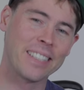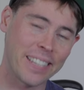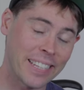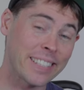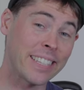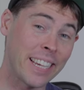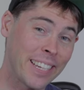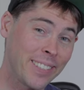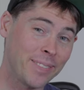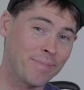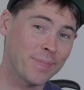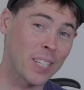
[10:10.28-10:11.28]
That
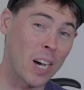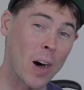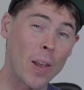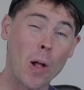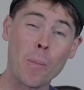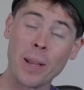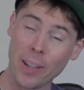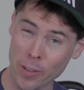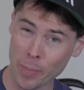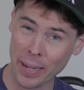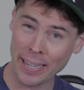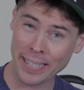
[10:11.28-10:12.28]
said, on all my
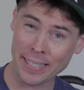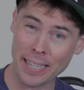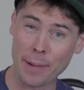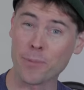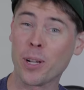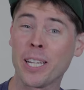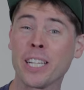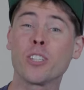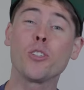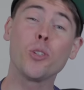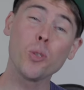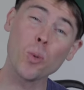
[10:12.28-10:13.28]
other bikes, I'm
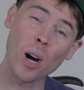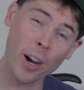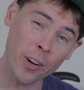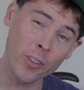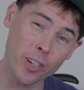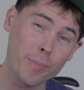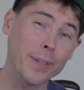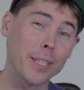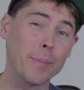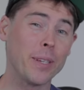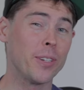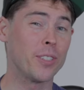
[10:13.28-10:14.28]
running 200
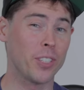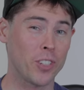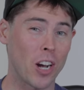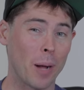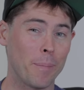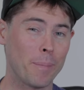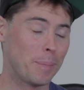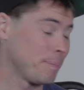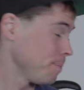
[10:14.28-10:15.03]
millimeters of drop.